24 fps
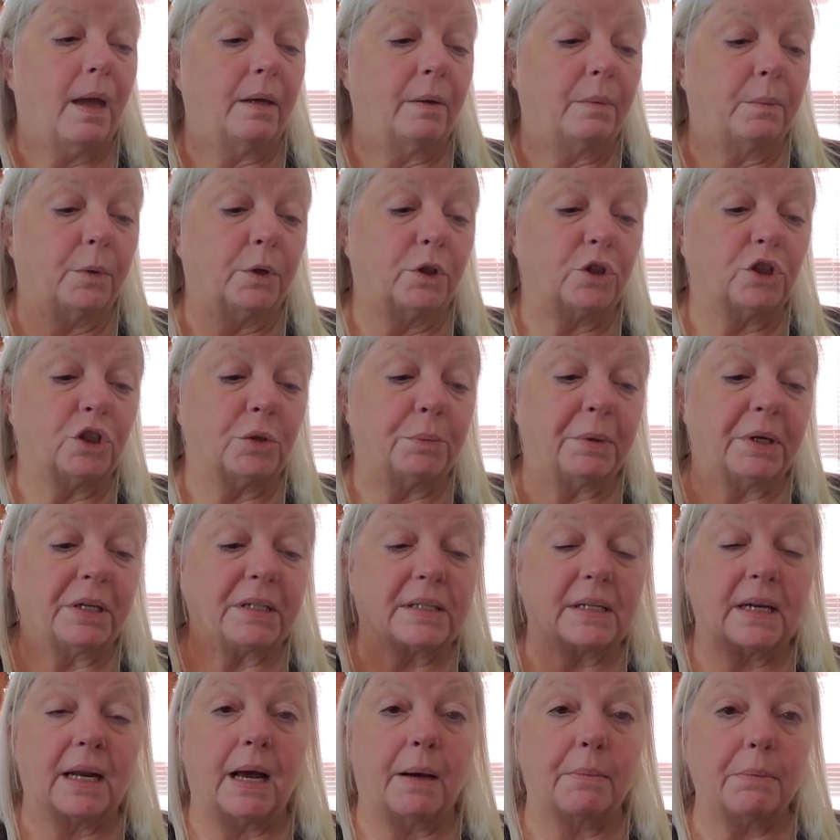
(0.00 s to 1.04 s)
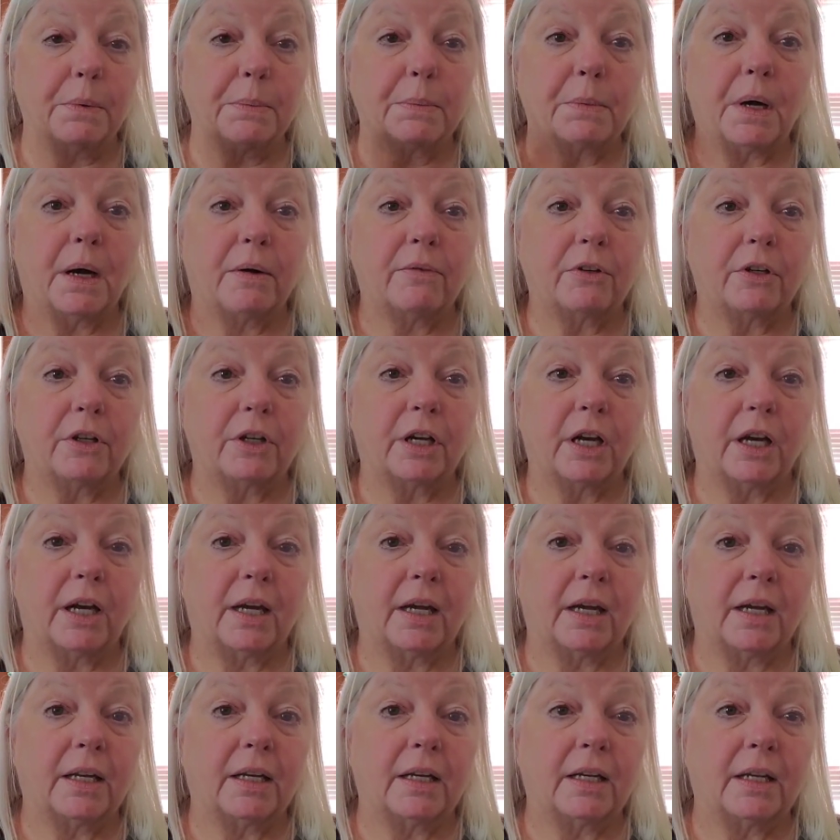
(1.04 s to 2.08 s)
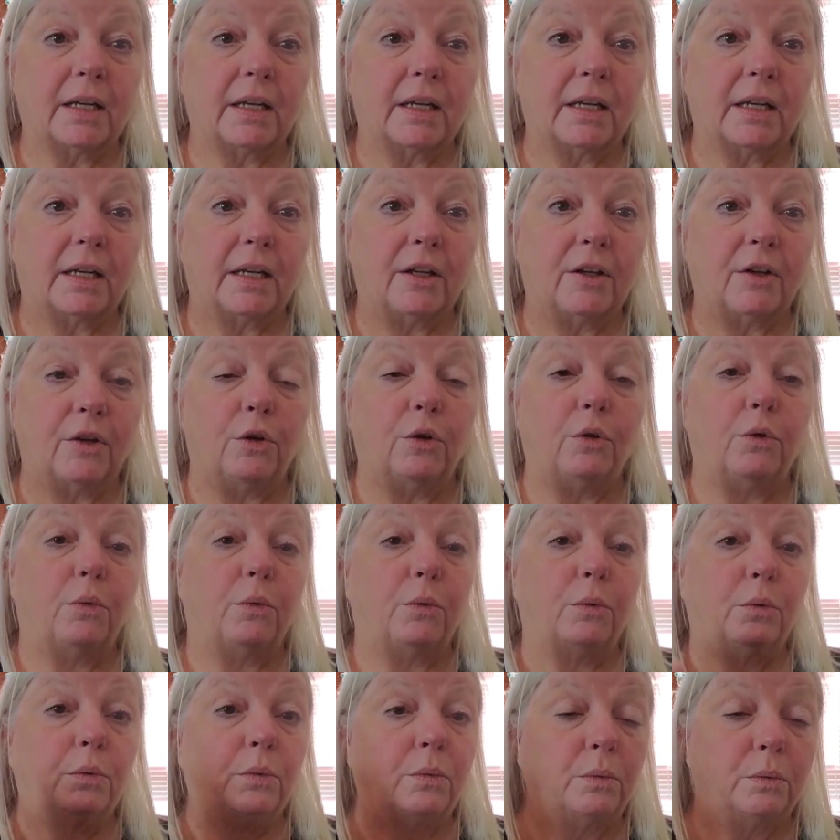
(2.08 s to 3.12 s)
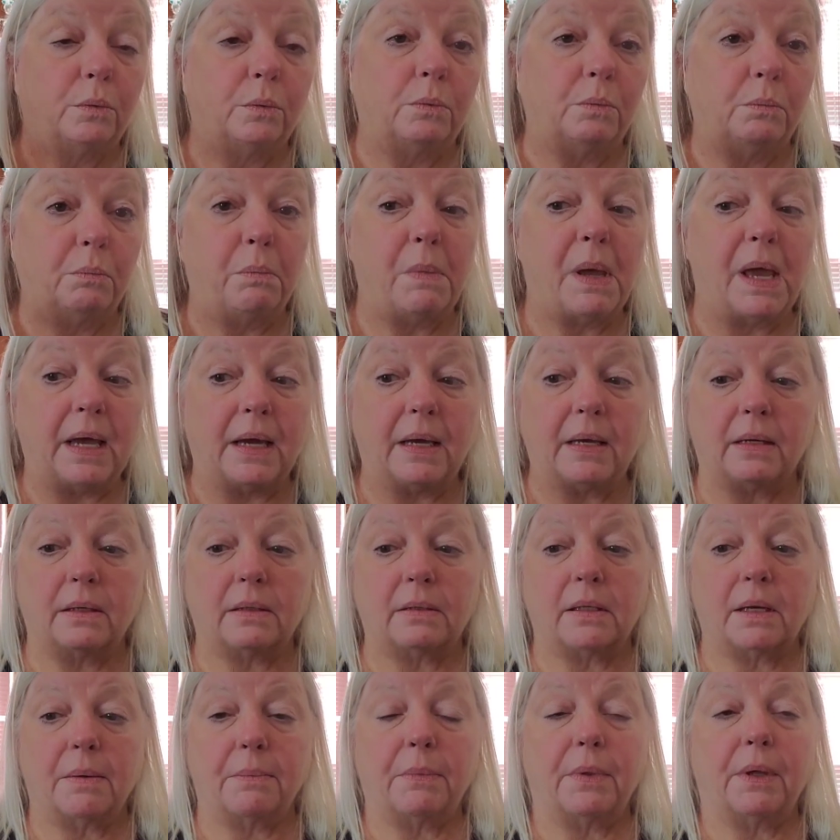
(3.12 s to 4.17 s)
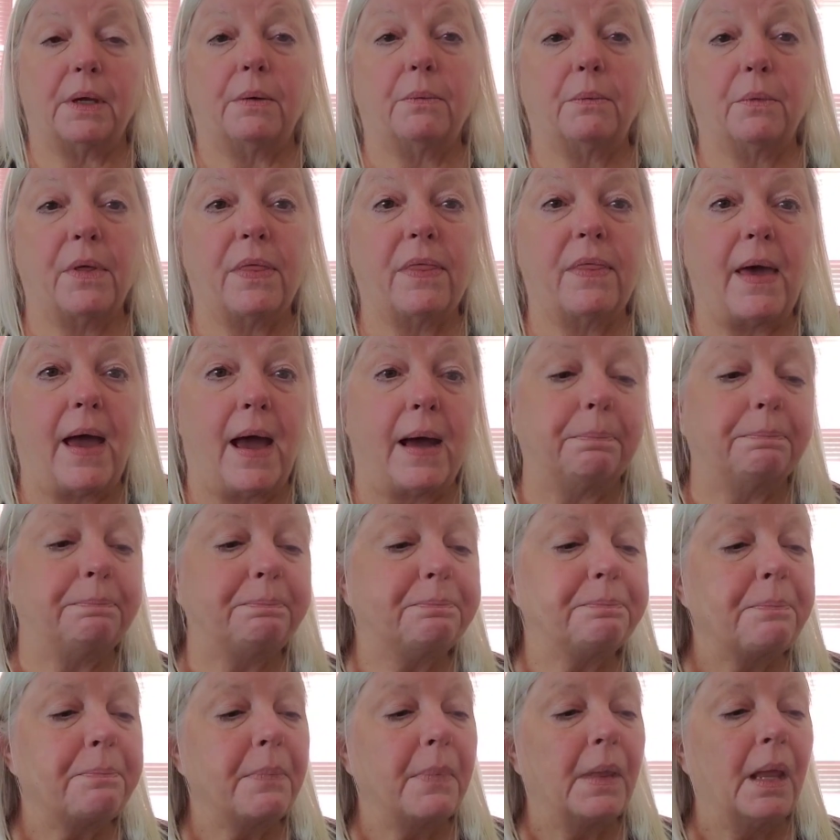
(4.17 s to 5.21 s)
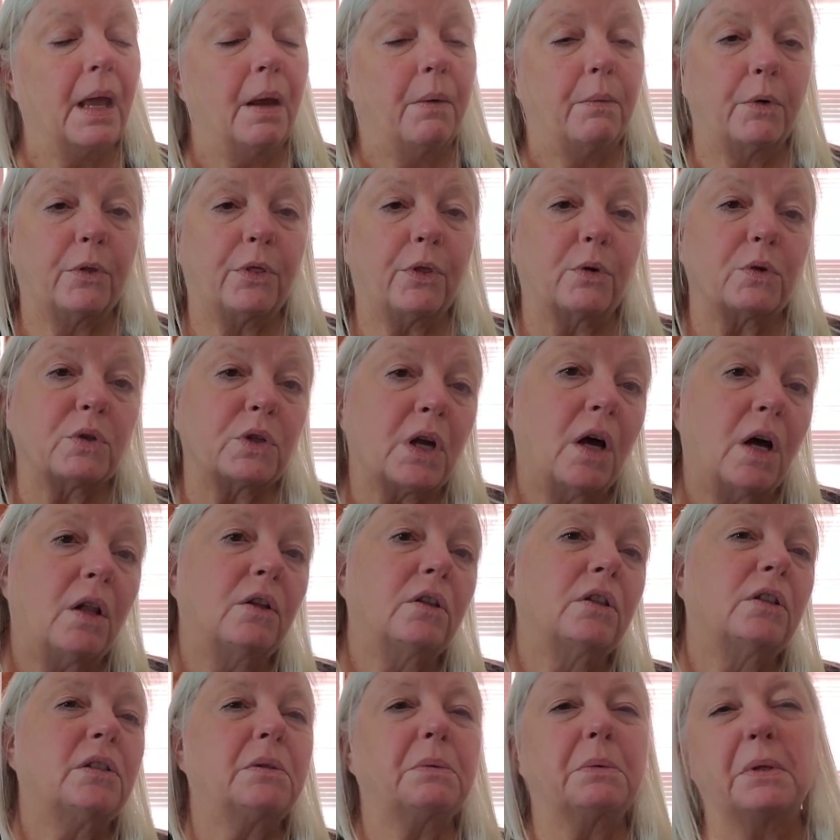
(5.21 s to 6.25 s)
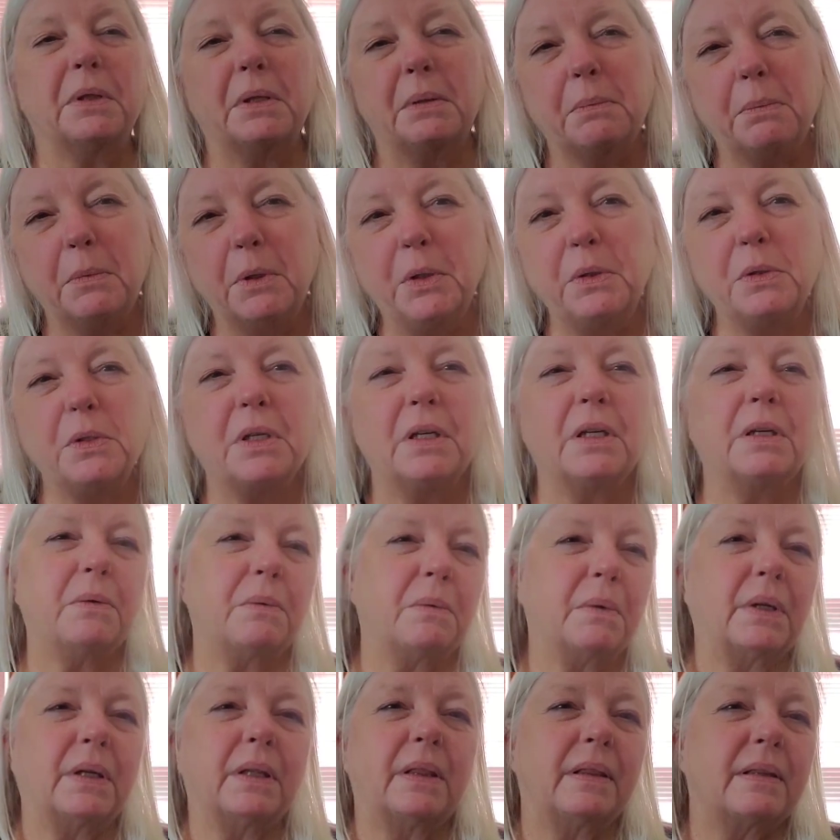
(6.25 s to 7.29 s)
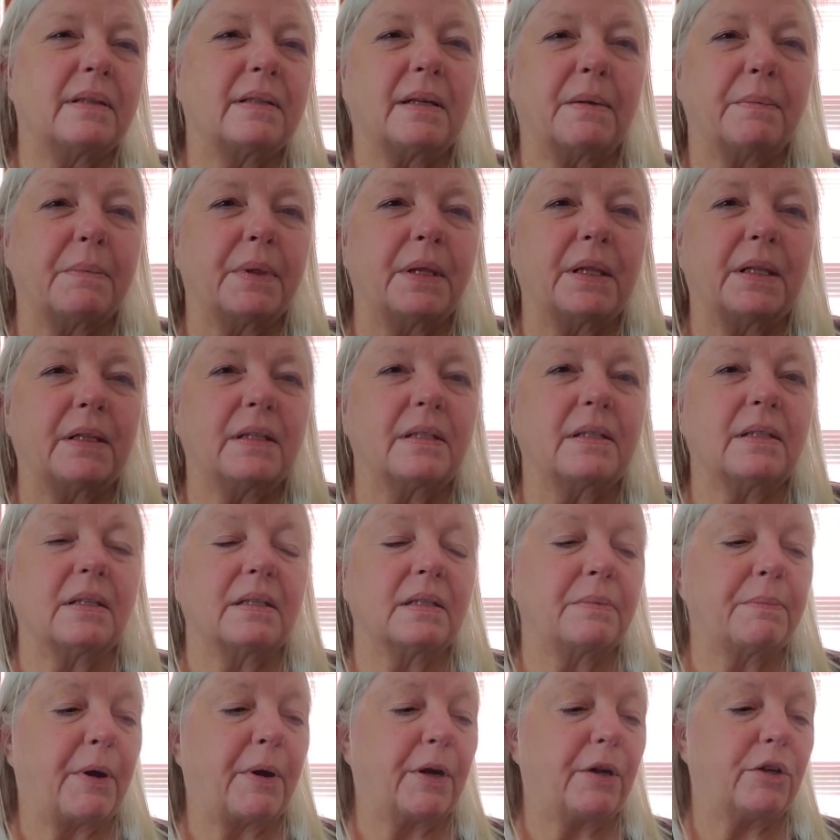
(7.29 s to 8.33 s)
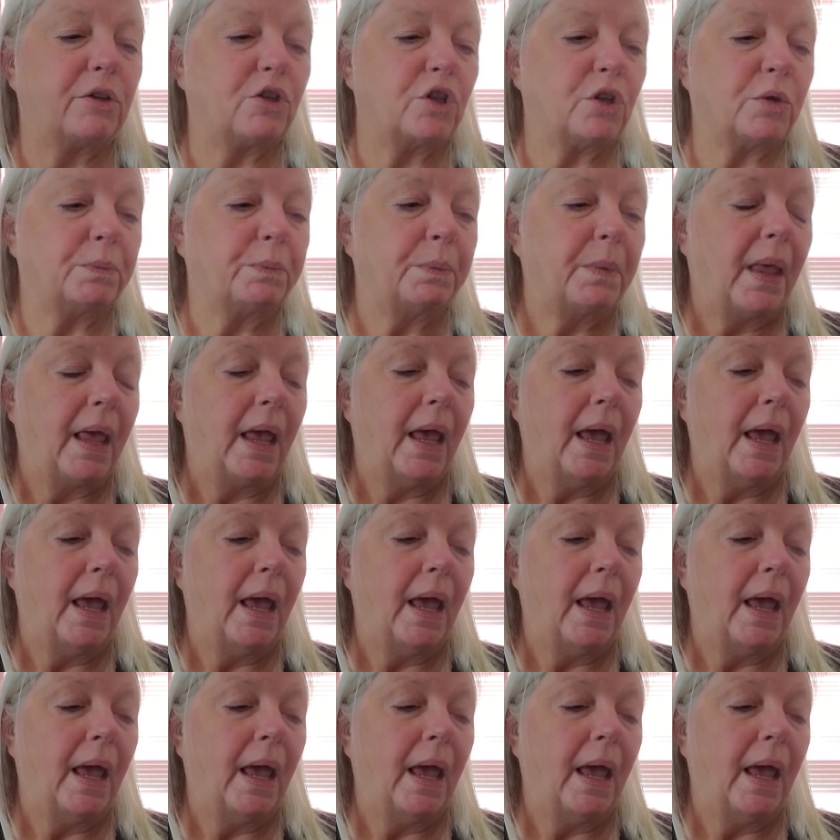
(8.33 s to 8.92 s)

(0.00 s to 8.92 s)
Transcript: eh, where she picks an album cover and you make something with that, with those colors, with the music, with something that's inspired you.